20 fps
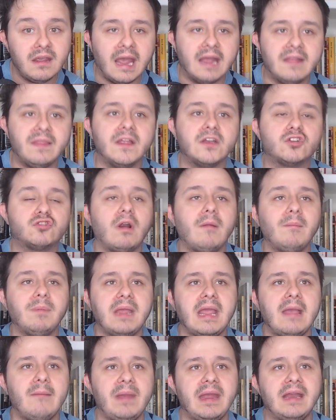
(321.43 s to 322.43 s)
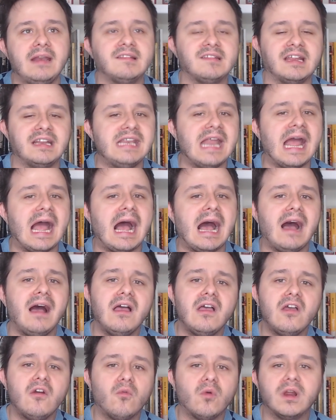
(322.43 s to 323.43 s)
And the Trump campaign is like, nah,
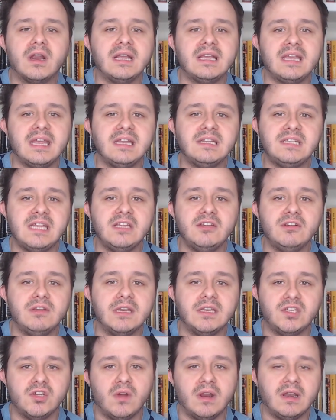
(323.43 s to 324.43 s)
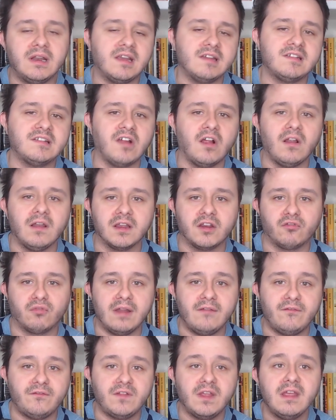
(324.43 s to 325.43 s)
we're going to continue to do it because it's all a
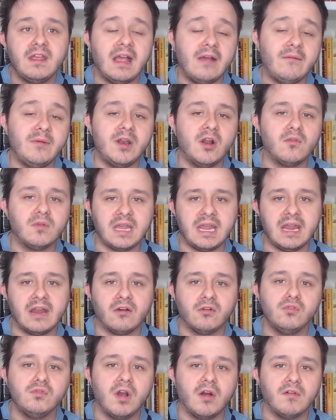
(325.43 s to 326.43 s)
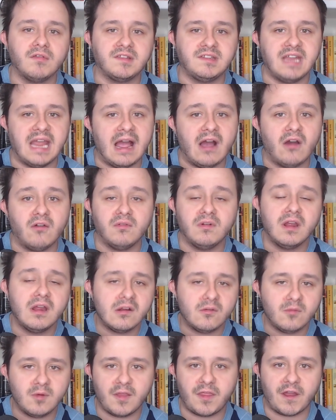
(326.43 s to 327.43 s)
grift and we don't care who goes down
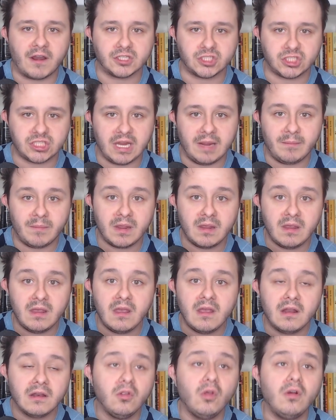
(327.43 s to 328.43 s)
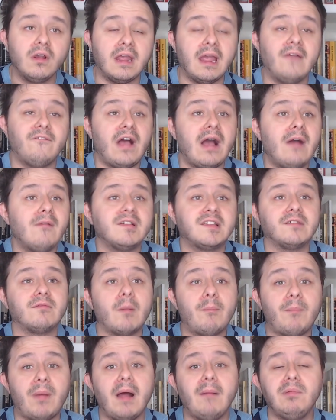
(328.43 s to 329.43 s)
with our ship. Look, if I was a
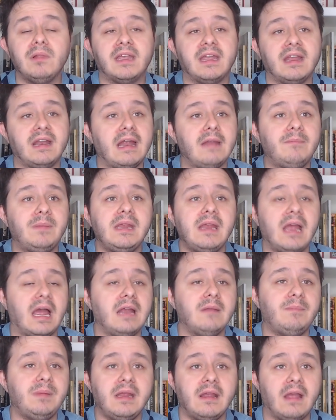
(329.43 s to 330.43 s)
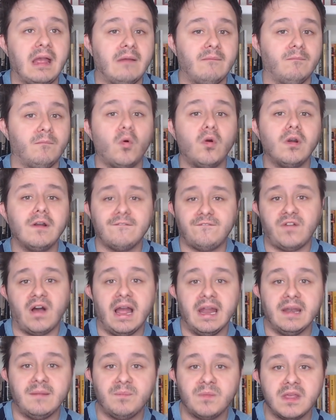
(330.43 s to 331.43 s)
Republican, I'd be I'd be
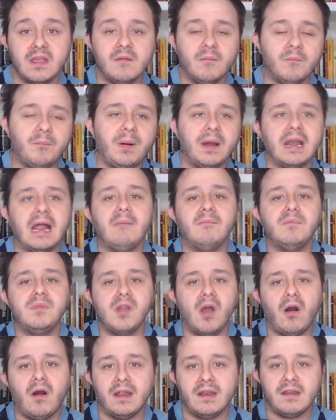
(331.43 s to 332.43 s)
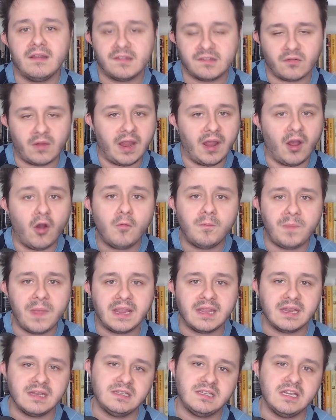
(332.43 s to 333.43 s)
mortified, but I'm not, so I hope
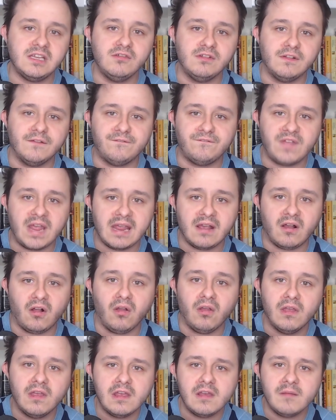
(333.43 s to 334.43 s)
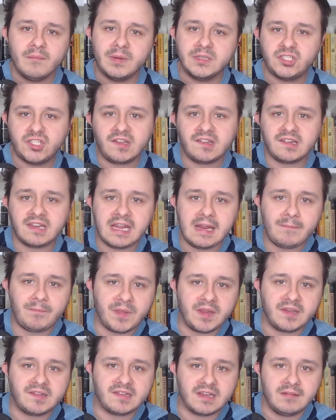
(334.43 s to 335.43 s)
they continue to fail, but just keep
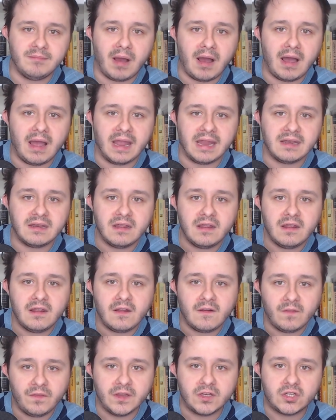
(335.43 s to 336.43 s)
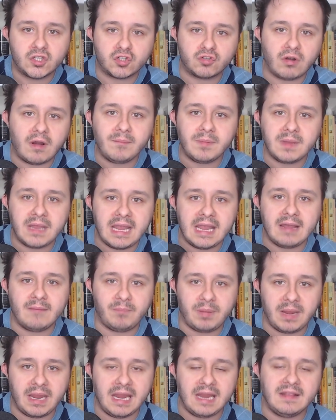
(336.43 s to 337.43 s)
this in mind. The Trump
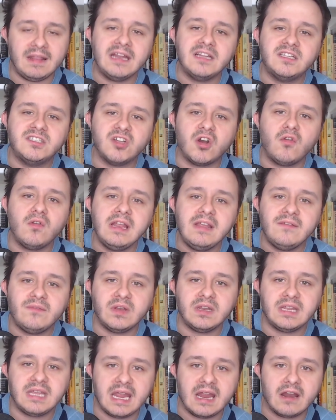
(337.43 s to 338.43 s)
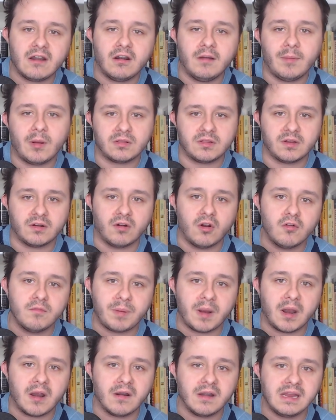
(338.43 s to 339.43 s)
campaign, they don't even care about their own
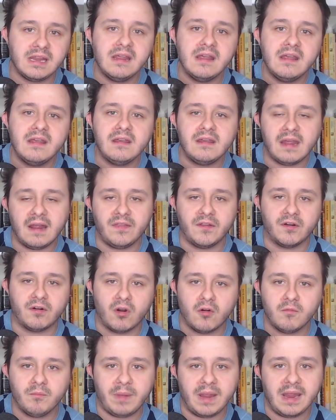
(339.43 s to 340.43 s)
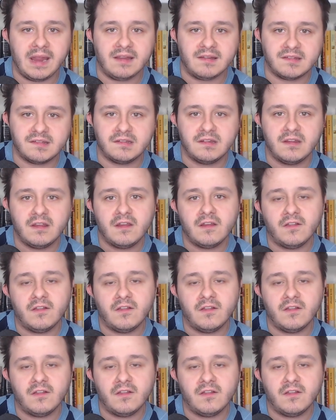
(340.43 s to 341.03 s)
party and their own base.